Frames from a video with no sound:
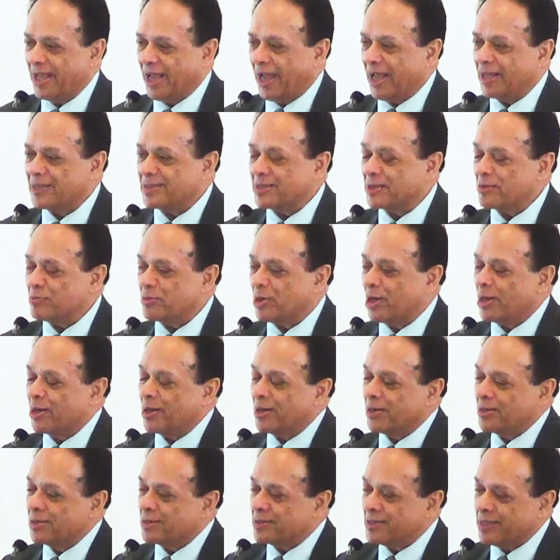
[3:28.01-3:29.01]
I said,
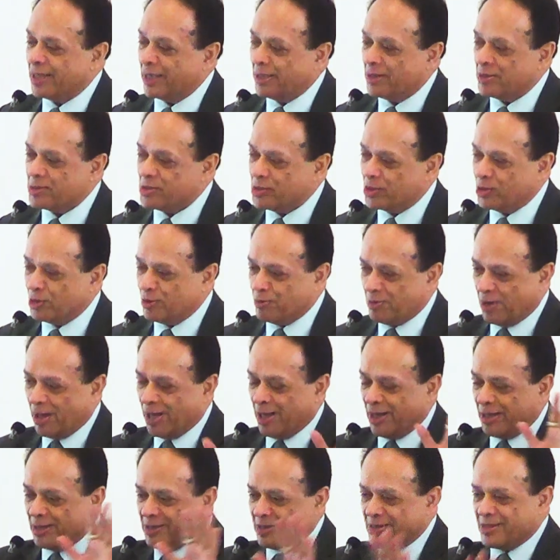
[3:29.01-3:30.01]
Maharaj, thank you so
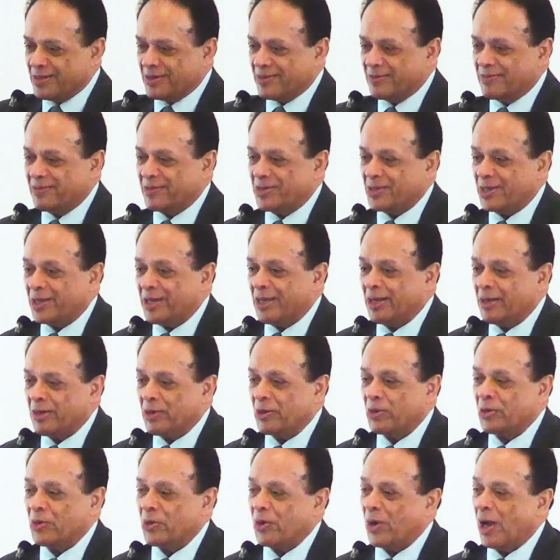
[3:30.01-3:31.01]
much. Jai
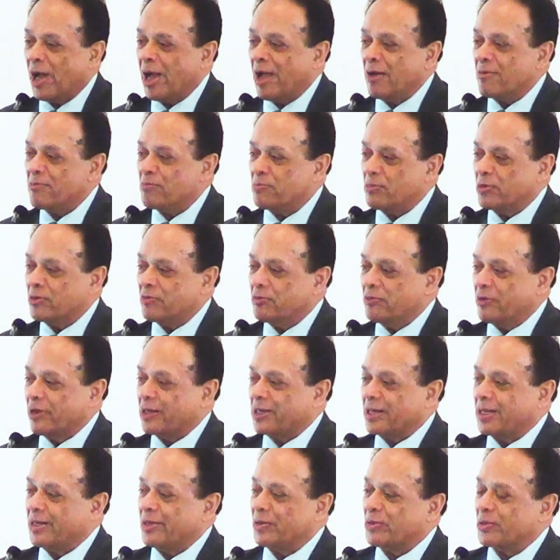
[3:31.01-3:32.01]
Ho, I'm
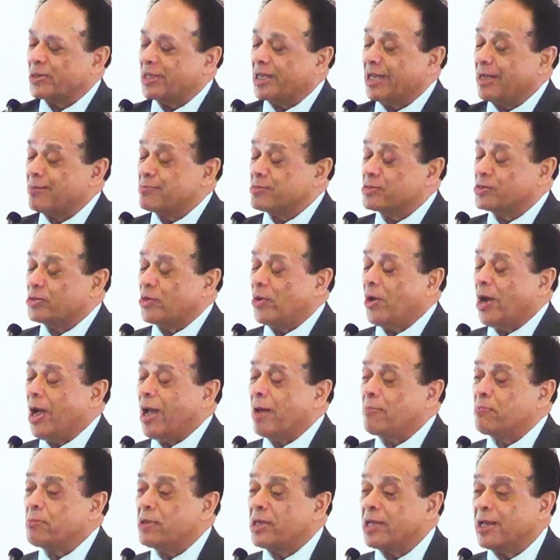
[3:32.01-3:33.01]
perfectly okay. I'm so
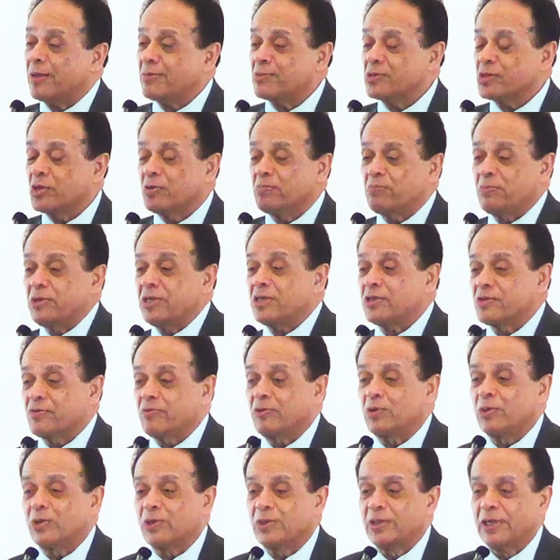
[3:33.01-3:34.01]
happy, I'm so
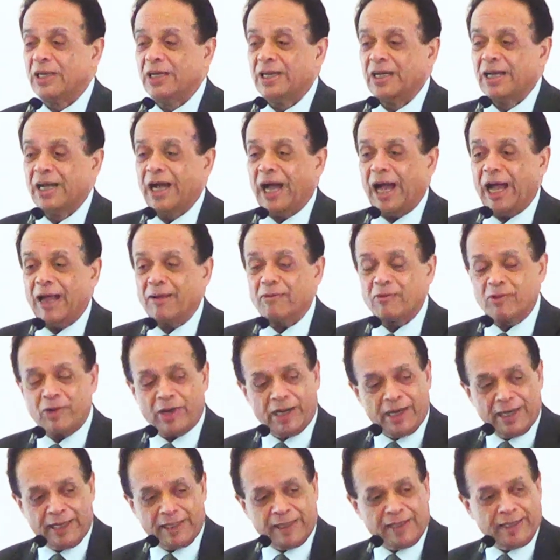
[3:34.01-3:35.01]
peaceful. I'm
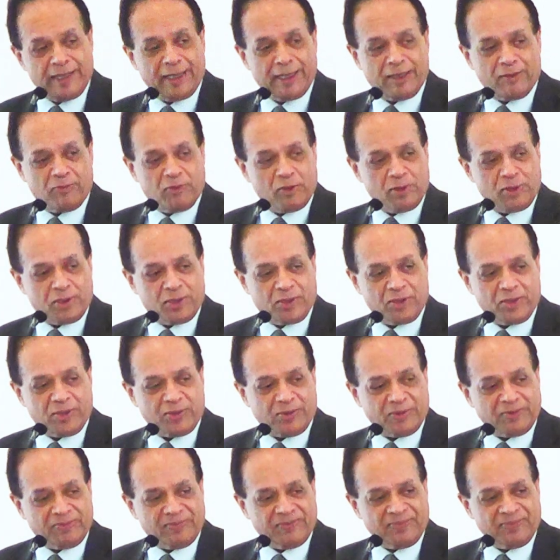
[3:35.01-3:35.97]
really thankful to you.